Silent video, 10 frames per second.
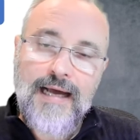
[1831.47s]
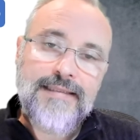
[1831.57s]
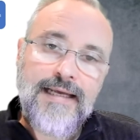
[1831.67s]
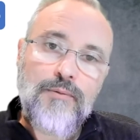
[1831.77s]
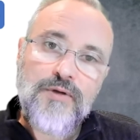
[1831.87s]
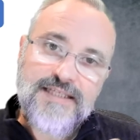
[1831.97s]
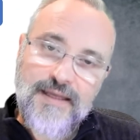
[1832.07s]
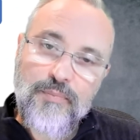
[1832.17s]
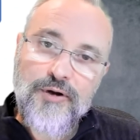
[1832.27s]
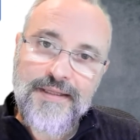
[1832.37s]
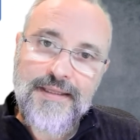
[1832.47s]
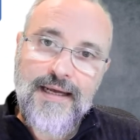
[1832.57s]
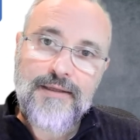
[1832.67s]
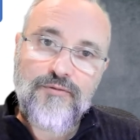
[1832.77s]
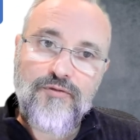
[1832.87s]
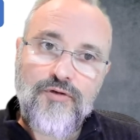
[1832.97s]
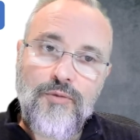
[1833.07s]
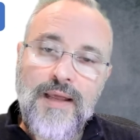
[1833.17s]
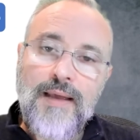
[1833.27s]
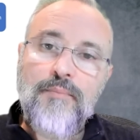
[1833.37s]
And then we separate that
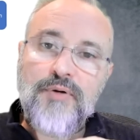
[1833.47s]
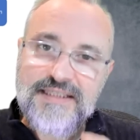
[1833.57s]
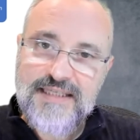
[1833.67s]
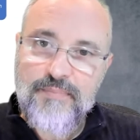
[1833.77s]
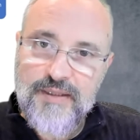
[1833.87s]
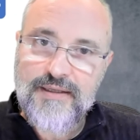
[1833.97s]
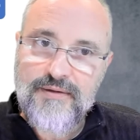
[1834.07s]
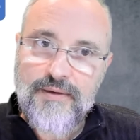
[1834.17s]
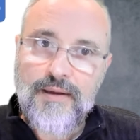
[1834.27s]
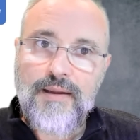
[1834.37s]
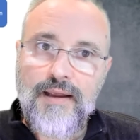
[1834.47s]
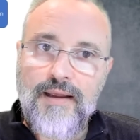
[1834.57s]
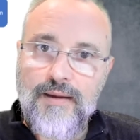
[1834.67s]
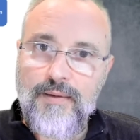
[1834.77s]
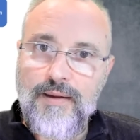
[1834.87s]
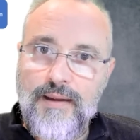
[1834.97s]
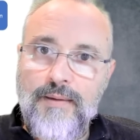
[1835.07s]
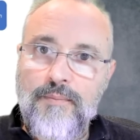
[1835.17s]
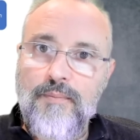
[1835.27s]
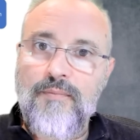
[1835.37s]
from precipitant uh,
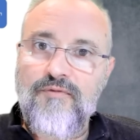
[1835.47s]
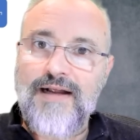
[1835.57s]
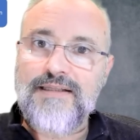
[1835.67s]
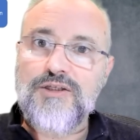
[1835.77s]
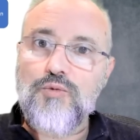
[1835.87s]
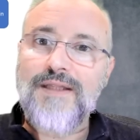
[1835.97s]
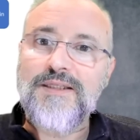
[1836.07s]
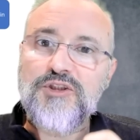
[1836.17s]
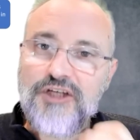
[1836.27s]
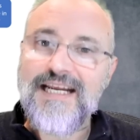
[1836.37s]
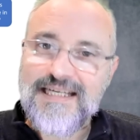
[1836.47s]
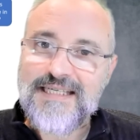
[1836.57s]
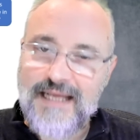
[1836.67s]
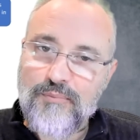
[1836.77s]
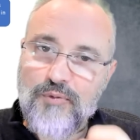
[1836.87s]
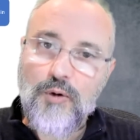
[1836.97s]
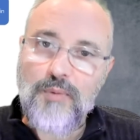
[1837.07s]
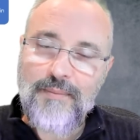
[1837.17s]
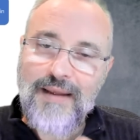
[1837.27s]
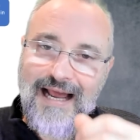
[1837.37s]
um, factors, what triggers that
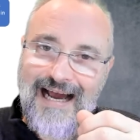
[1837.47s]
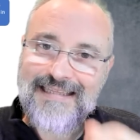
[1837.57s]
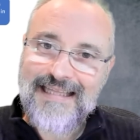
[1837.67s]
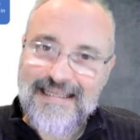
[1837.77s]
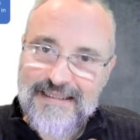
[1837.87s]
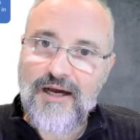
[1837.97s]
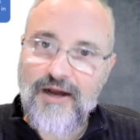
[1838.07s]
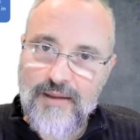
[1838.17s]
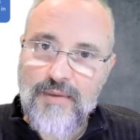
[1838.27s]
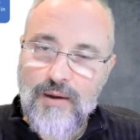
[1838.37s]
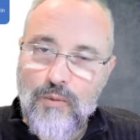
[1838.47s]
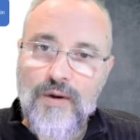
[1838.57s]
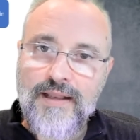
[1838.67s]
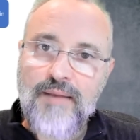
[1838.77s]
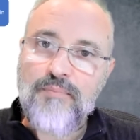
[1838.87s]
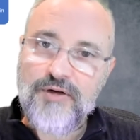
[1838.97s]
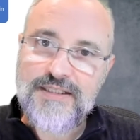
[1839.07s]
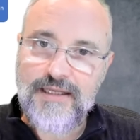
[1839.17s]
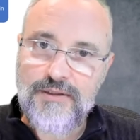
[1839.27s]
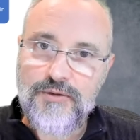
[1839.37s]
problem at that time when they
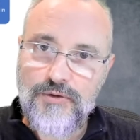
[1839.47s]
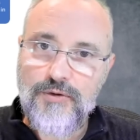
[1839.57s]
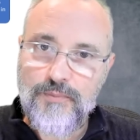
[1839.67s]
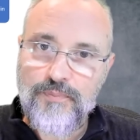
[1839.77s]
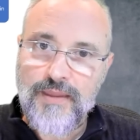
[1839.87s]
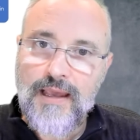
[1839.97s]
present to you.